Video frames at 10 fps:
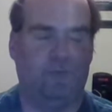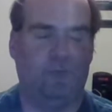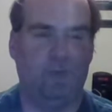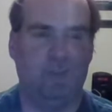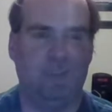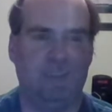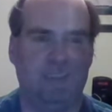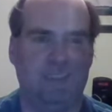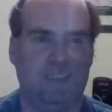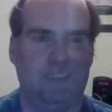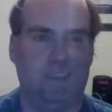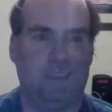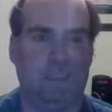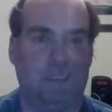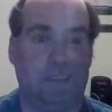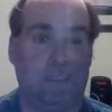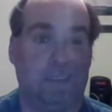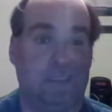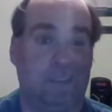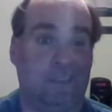due to work,
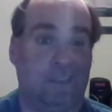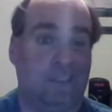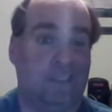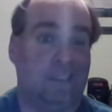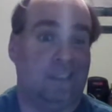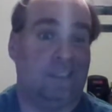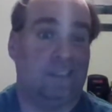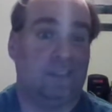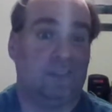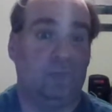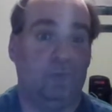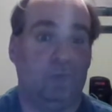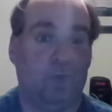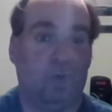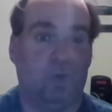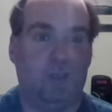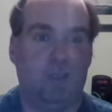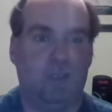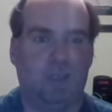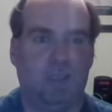could not do
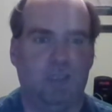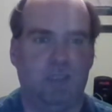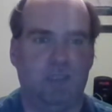that.